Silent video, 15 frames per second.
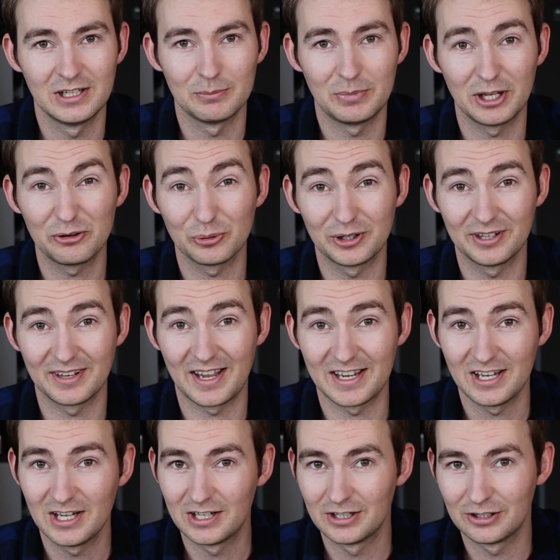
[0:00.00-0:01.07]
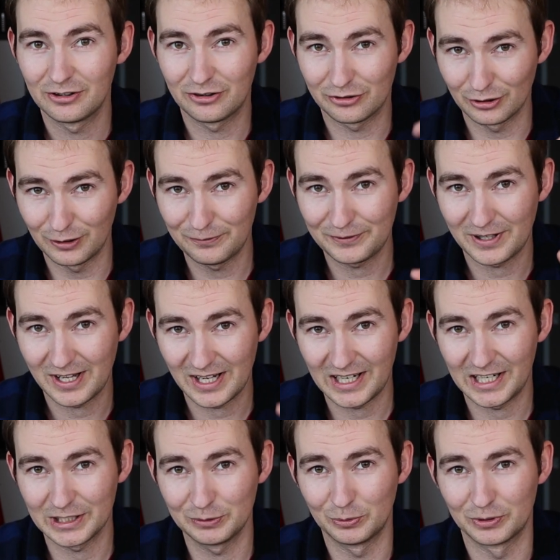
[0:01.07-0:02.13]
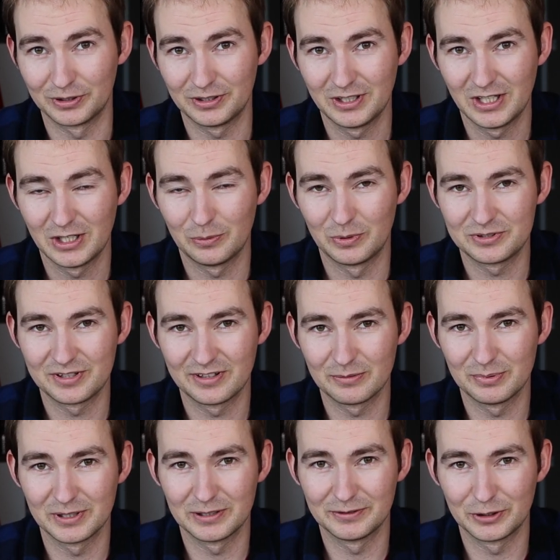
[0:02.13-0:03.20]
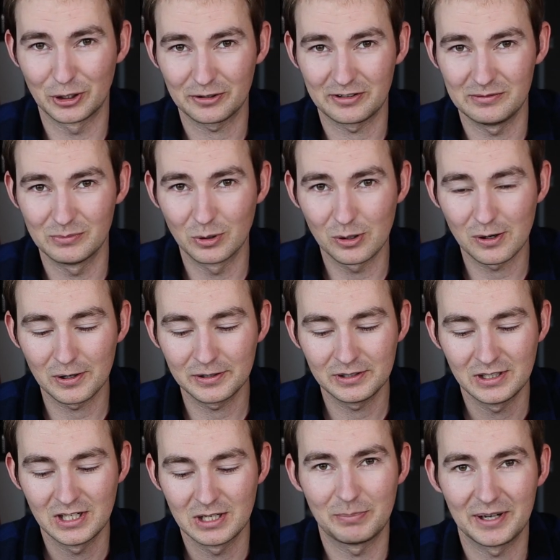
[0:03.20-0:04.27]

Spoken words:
Basswood is a soft hardwood, which is a bit of an oxymoron.